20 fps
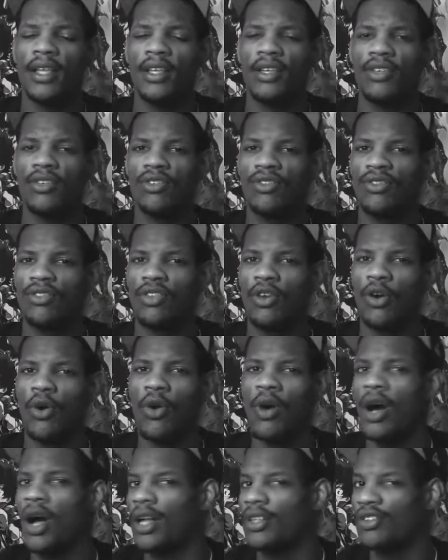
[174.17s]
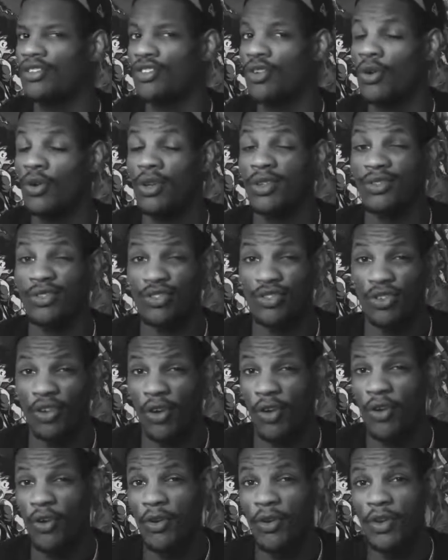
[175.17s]
is Gohan so
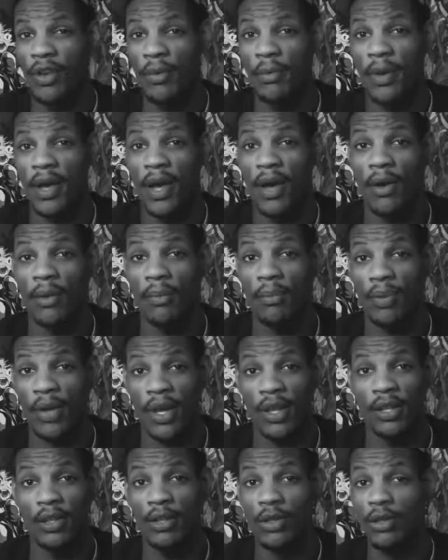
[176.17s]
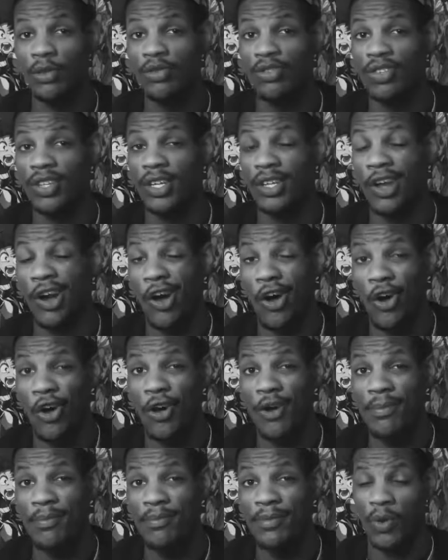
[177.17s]
concerned about Piccolo losing an
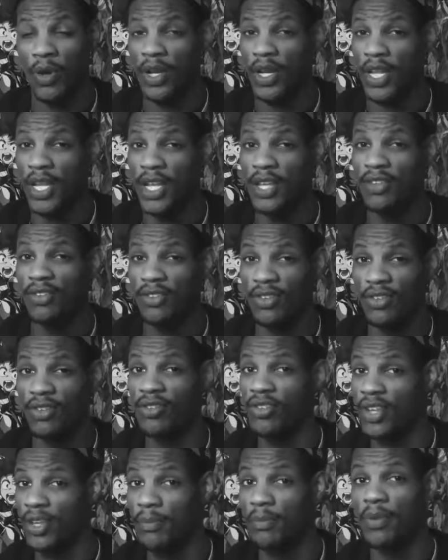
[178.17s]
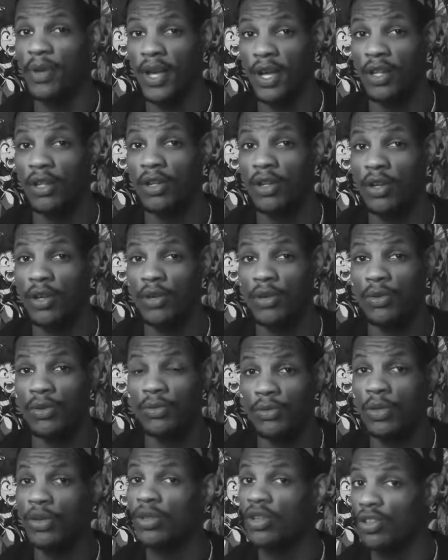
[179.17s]
arm when he's been seeing Piccolo
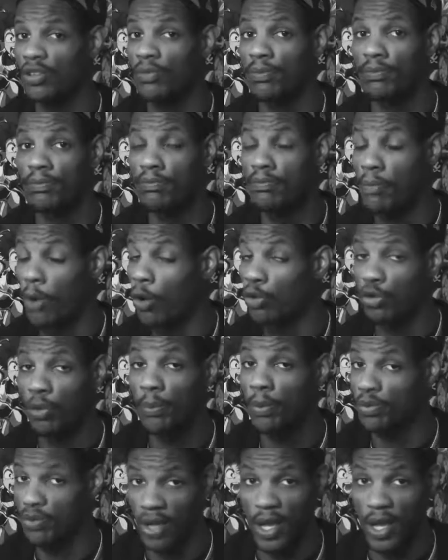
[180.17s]
do this multiple